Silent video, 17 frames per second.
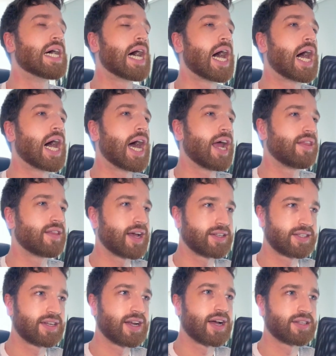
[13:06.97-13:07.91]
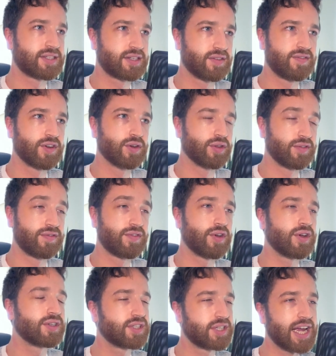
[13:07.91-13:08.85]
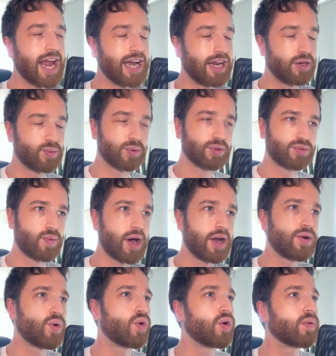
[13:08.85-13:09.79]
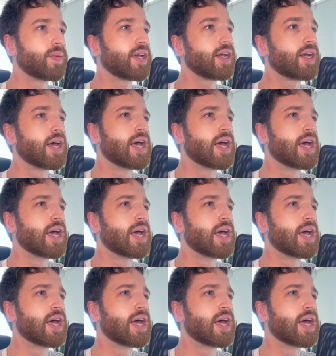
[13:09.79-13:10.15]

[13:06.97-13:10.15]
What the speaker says: and that starts to fill the first n equals 1 orbit,